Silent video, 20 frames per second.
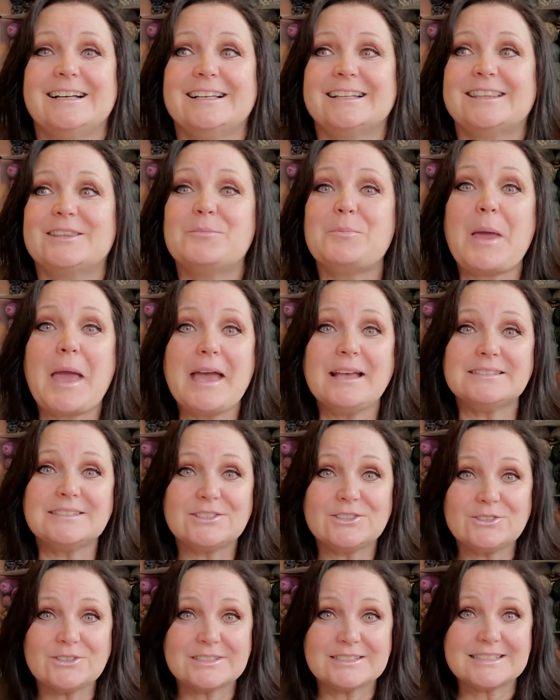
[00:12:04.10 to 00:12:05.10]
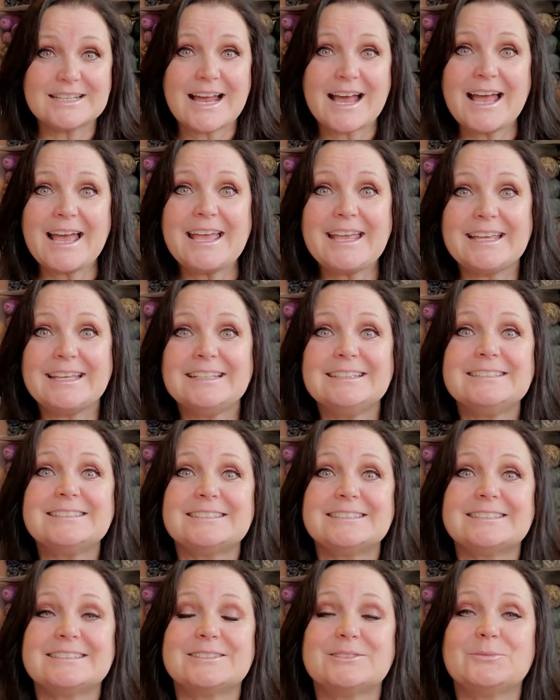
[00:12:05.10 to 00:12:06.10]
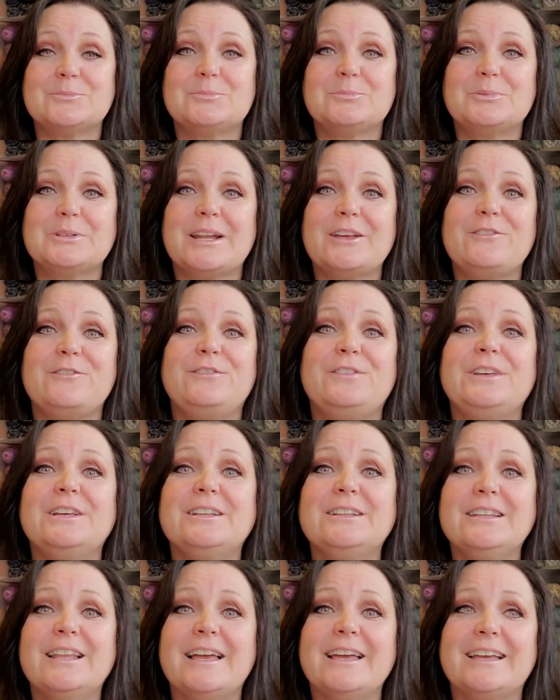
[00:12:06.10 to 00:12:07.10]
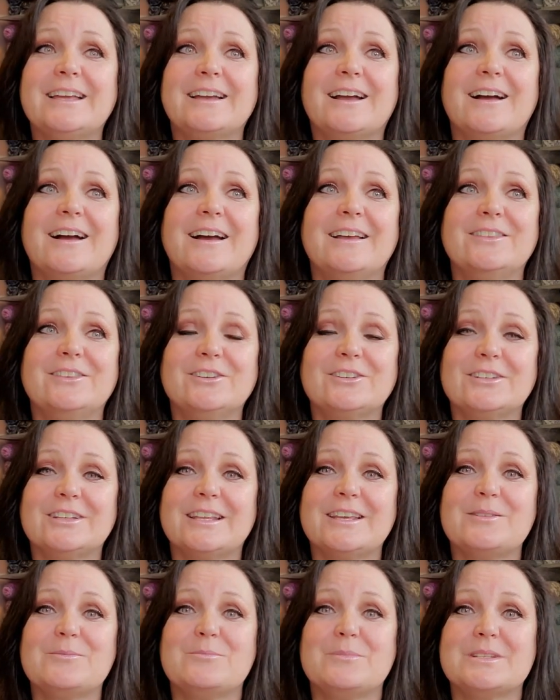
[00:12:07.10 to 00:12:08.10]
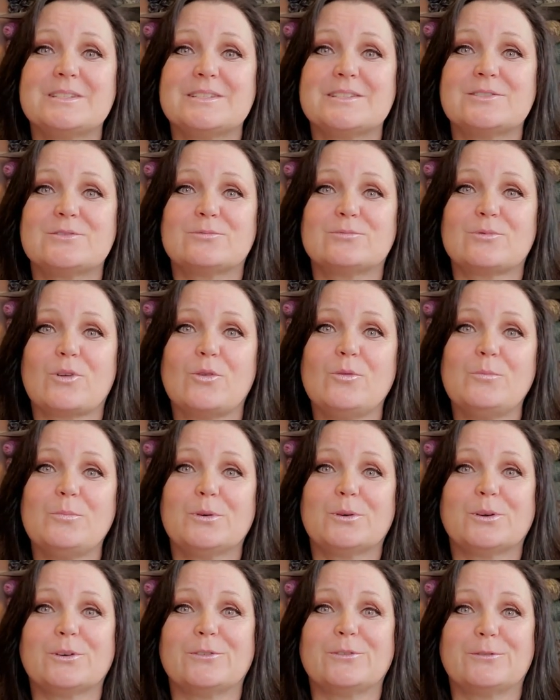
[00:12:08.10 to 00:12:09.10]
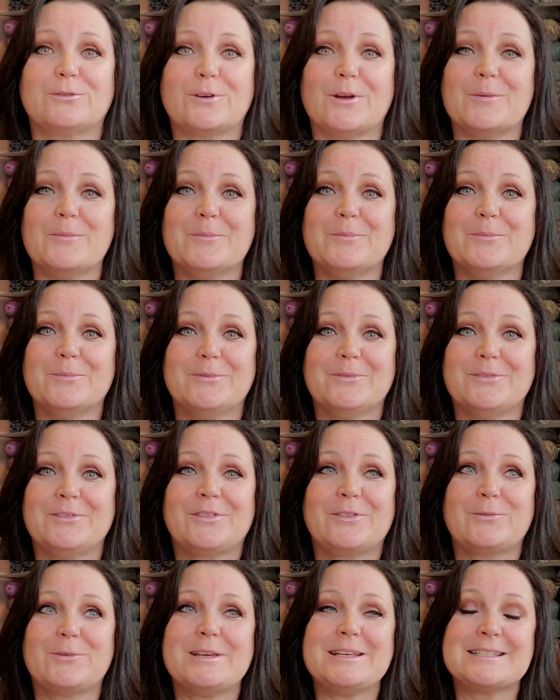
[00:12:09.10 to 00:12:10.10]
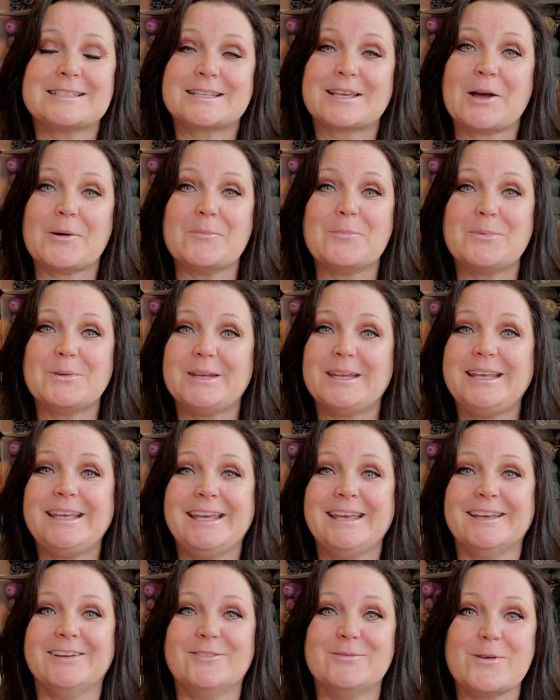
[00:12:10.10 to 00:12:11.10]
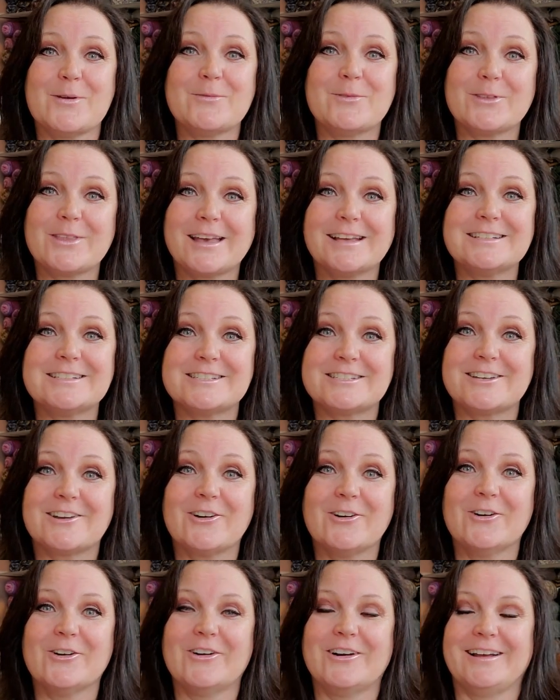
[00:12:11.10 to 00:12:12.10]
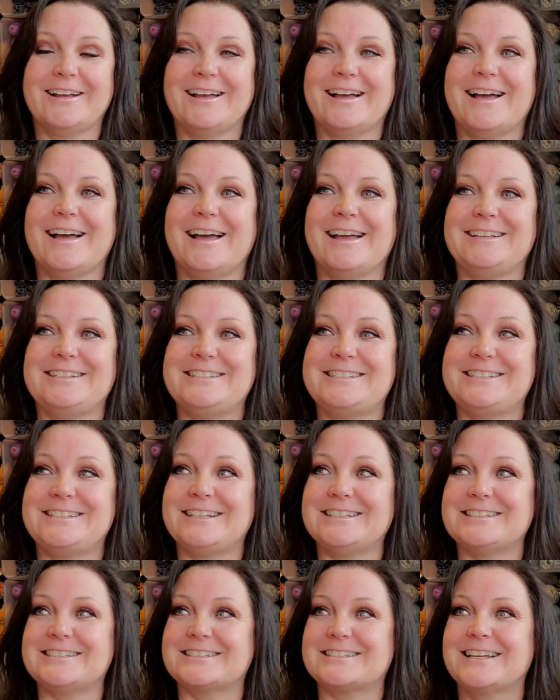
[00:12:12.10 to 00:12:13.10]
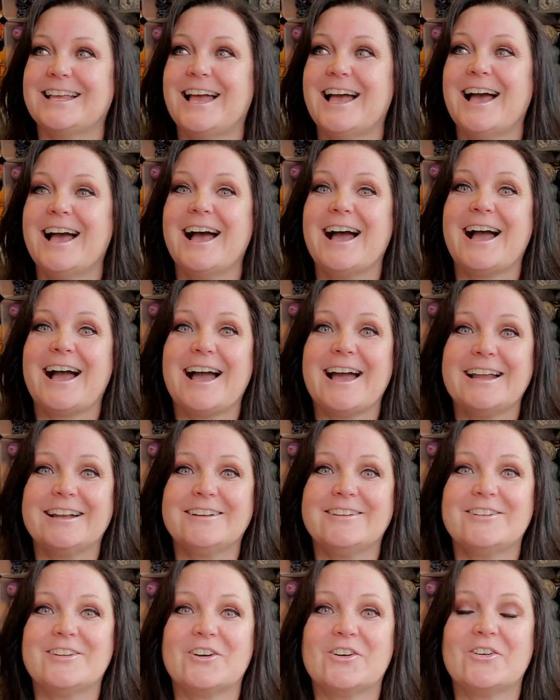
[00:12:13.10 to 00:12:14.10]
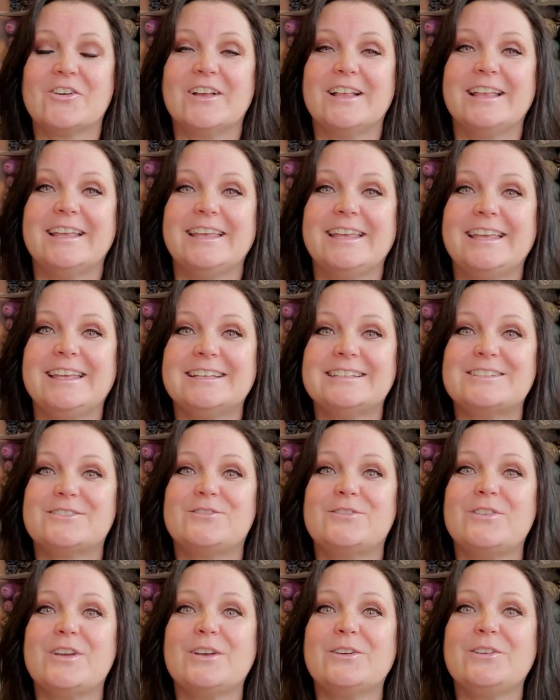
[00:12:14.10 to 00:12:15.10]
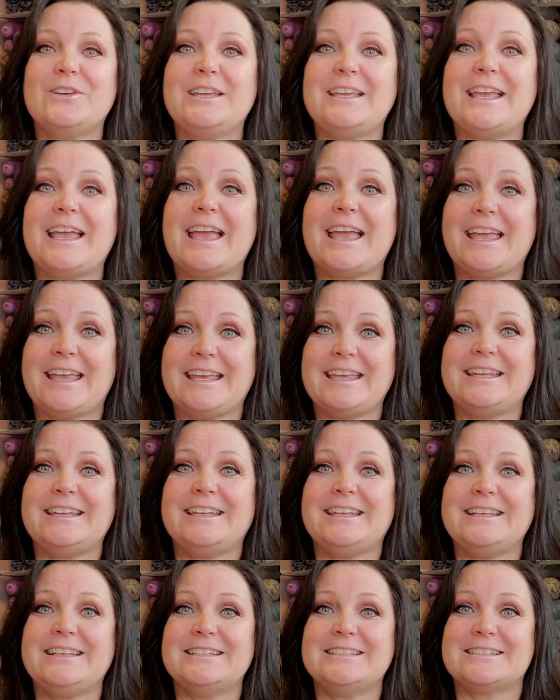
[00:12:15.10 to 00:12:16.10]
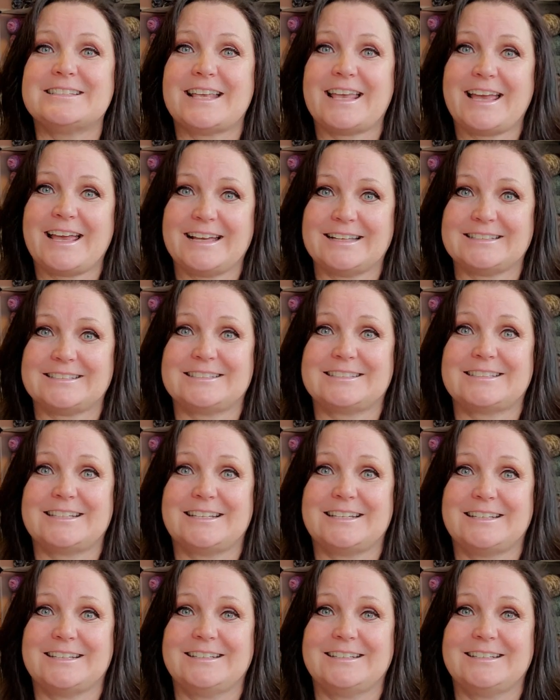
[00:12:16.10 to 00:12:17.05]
the pantsuit's nice, but I feel like I look like Missus Roper from Three's Company. Remember that show? I just, I don't know. It's very eighties-esque,